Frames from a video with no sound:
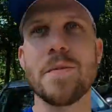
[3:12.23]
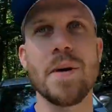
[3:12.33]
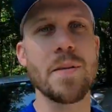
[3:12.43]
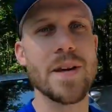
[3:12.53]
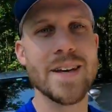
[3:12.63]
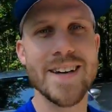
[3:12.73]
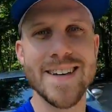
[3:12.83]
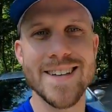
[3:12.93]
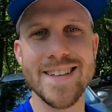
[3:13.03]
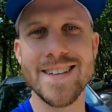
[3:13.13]
maybe
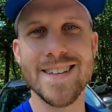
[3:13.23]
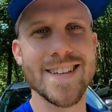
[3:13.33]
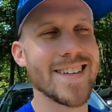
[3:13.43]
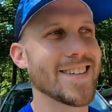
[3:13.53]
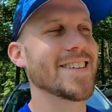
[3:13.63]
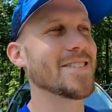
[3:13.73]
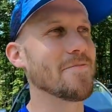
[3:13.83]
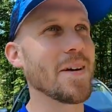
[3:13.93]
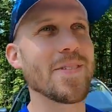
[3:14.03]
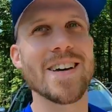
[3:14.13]

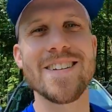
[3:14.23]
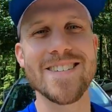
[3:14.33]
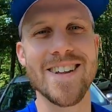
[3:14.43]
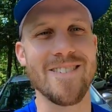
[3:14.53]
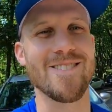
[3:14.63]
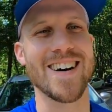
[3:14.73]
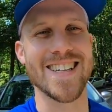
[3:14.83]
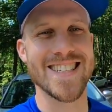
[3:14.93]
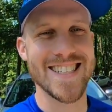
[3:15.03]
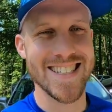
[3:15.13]
maybe I'll learn
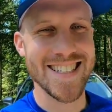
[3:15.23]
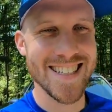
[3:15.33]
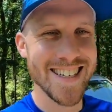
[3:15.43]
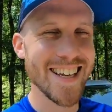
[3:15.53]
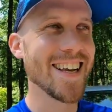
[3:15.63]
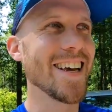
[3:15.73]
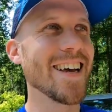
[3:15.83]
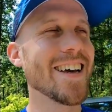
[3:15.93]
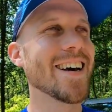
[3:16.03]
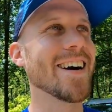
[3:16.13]
otherwise.
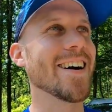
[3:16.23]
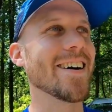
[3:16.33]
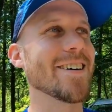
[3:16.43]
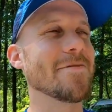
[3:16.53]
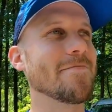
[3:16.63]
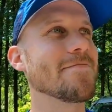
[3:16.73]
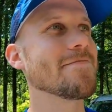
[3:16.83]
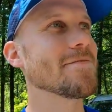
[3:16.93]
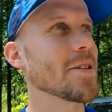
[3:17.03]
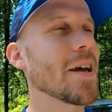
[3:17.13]
So
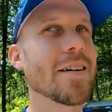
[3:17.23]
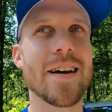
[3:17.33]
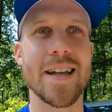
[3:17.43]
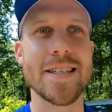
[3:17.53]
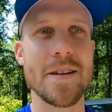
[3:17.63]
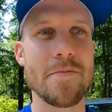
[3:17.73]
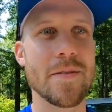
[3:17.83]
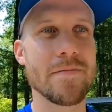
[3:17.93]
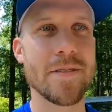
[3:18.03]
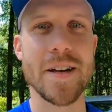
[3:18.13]
yeah, I guess
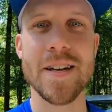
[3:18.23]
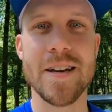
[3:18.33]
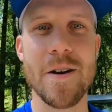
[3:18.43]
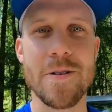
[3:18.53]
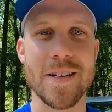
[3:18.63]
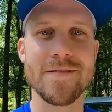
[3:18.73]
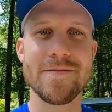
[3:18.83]
I'm going to get going.